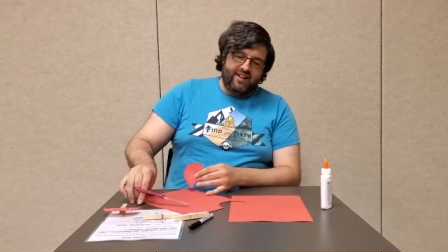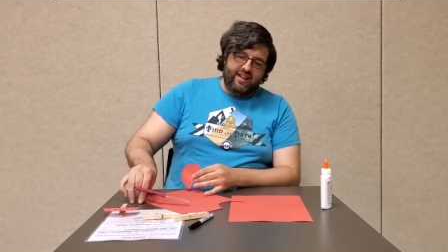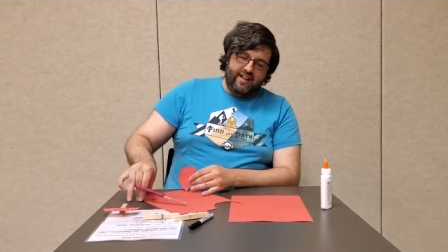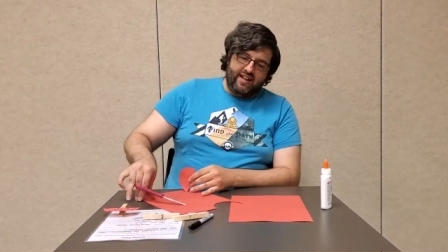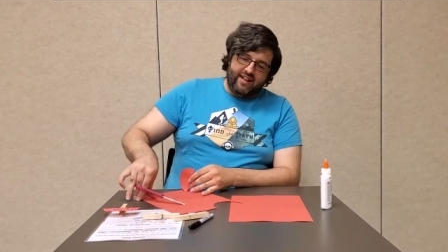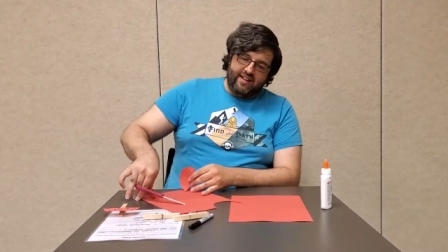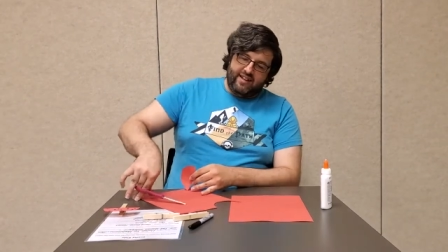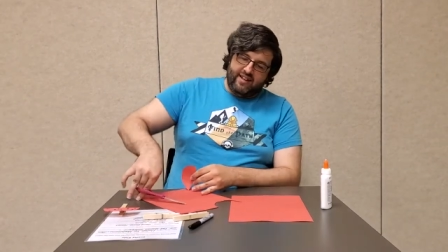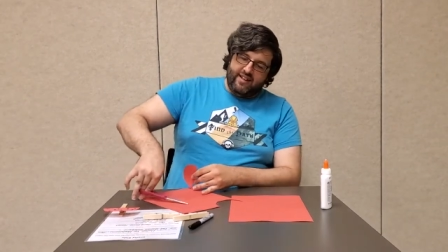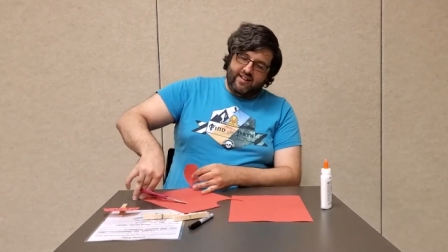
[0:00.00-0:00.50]

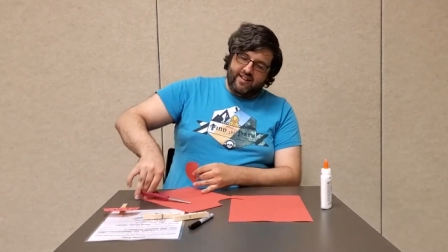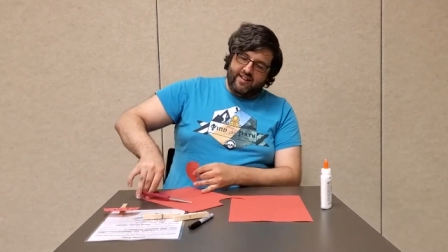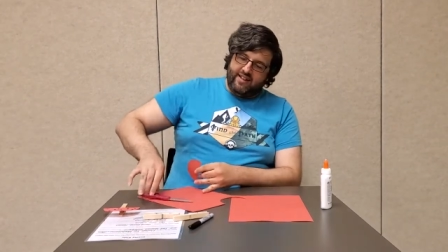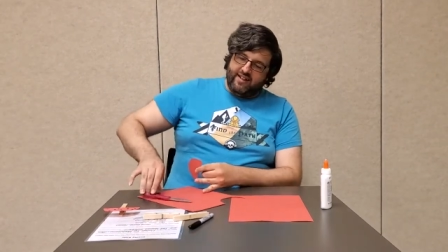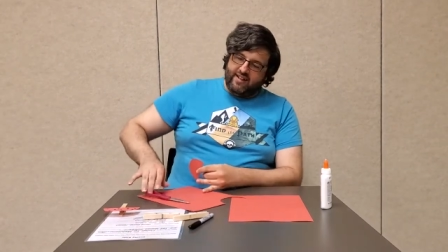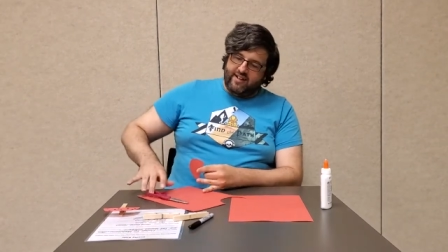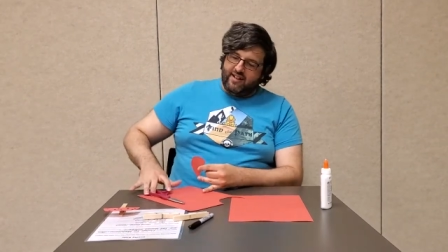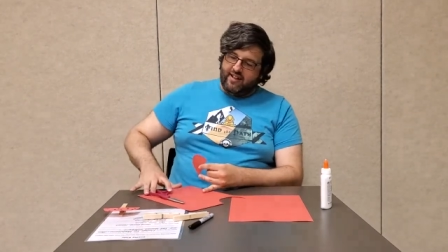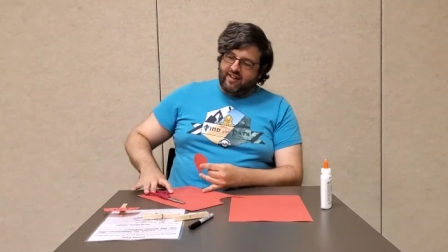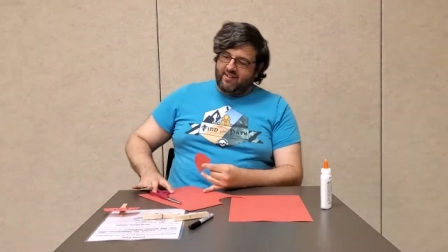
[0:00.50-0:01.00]
And then
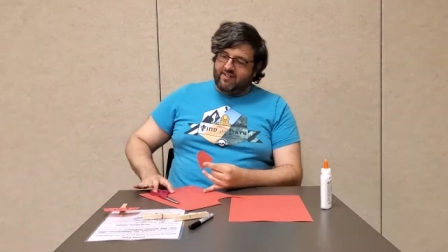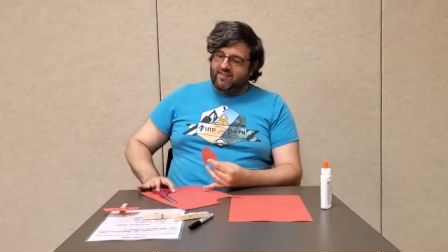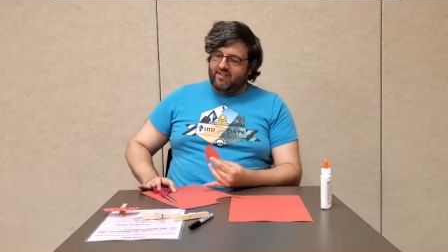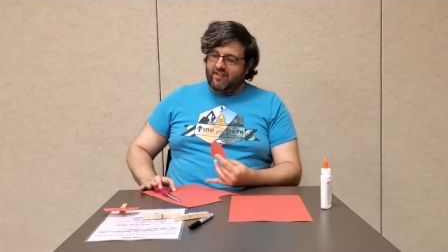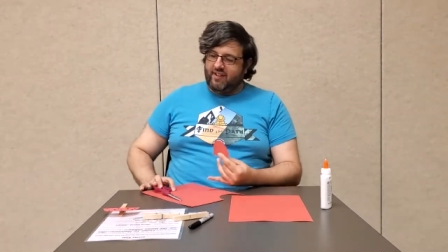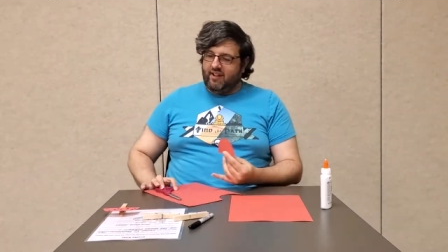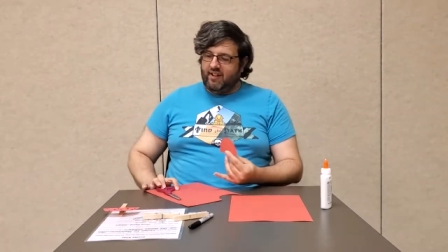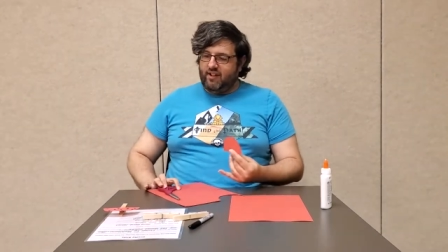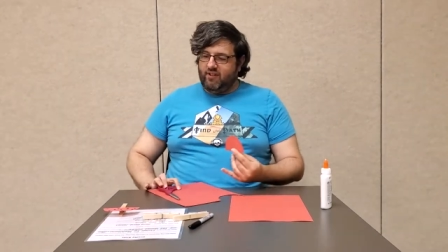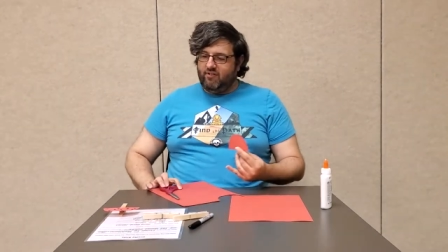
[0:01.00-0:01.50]
the next
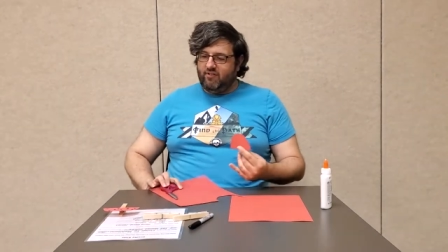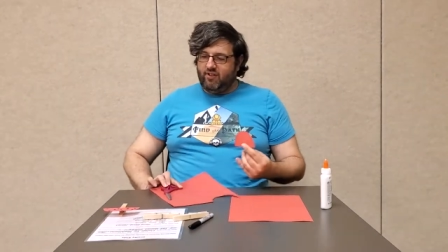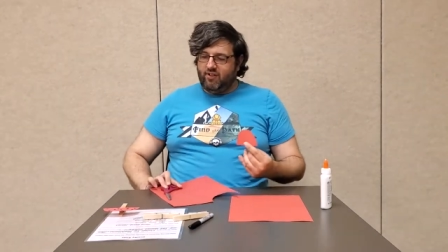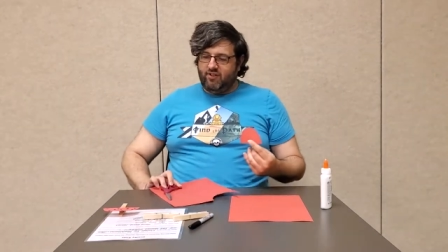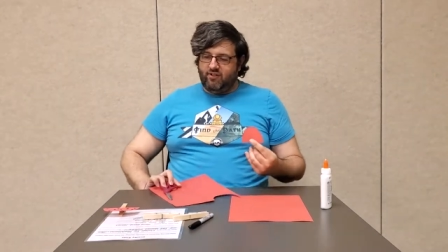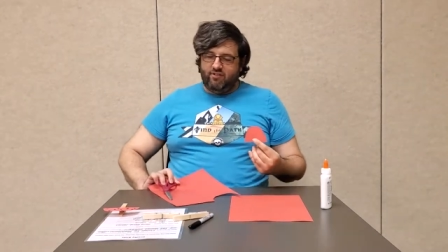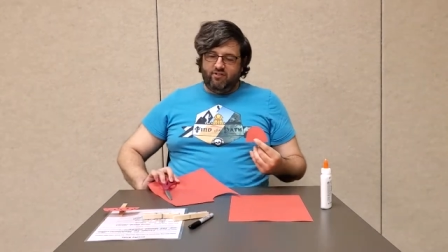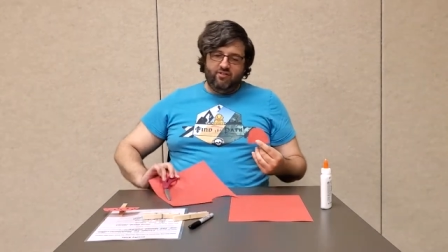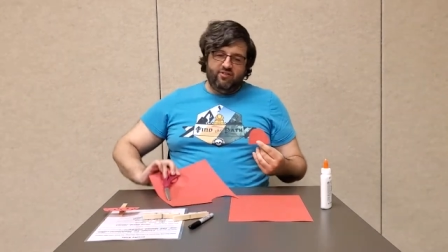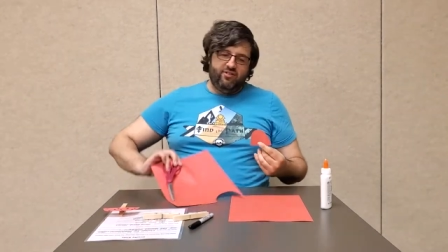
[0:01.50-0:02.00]
thing you
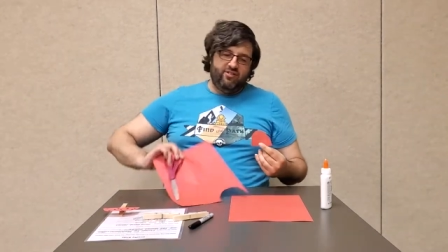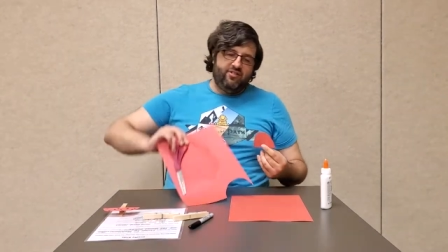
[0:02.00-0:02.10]
do